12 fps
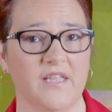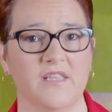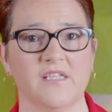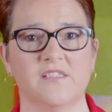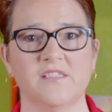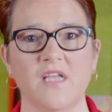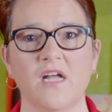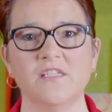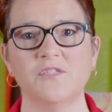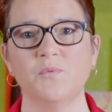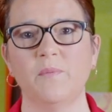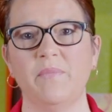The
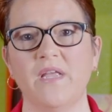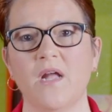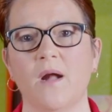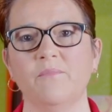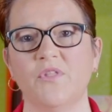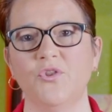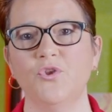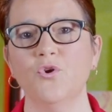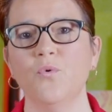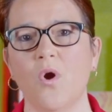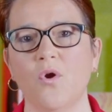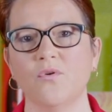sons would become the
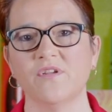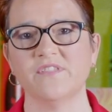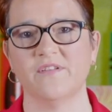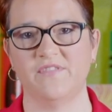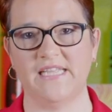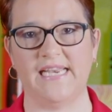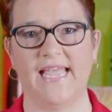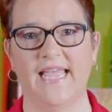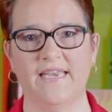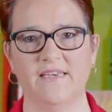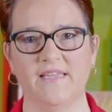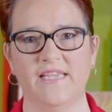new owners of the
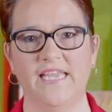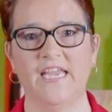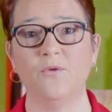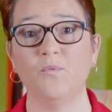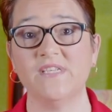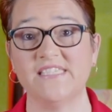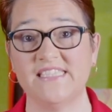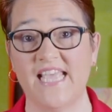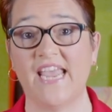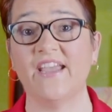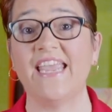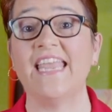land. It was
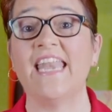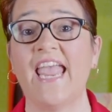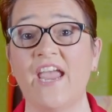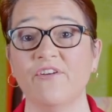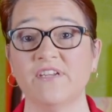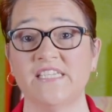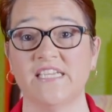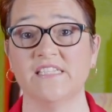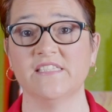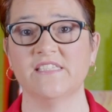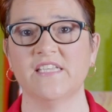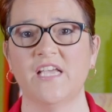their
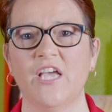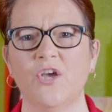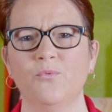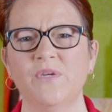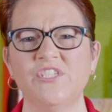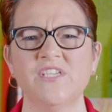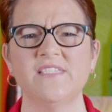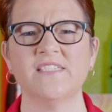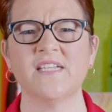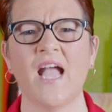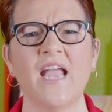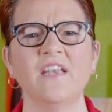inheritance, which is
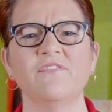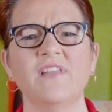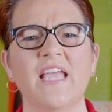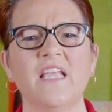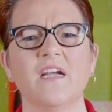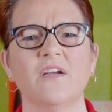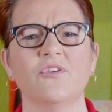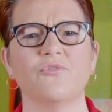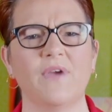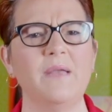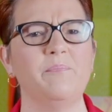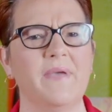kind of like a
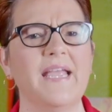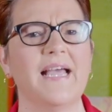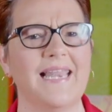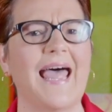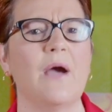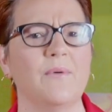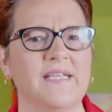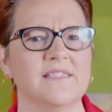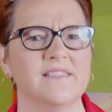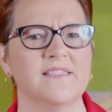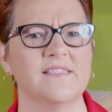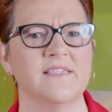great big
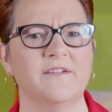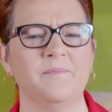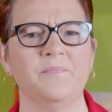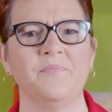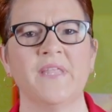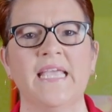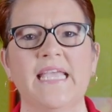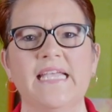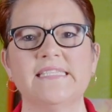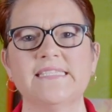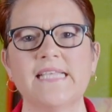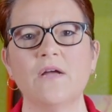allowance.
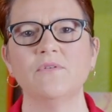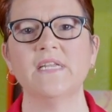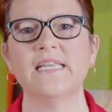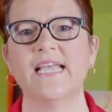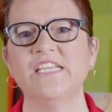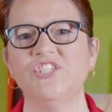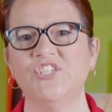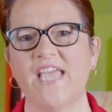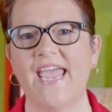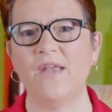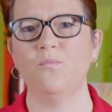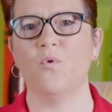It sounded like Jed